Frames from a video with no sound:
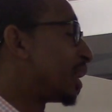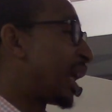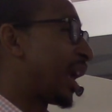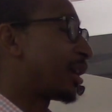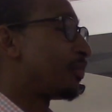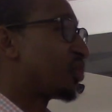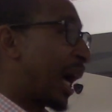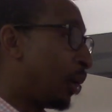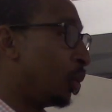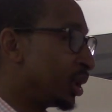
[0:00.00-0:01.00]
Like,
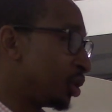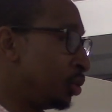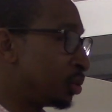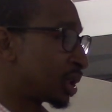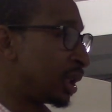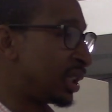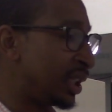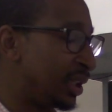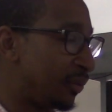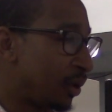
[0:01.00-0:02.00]
I want you to
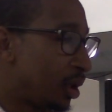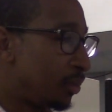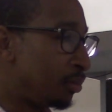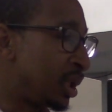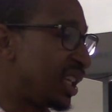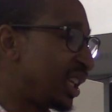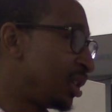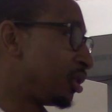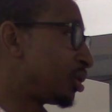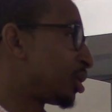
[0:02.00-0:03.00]
leave me
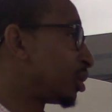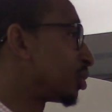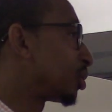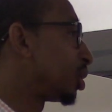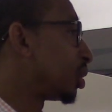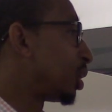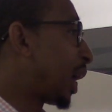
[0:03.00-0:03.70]
and your children.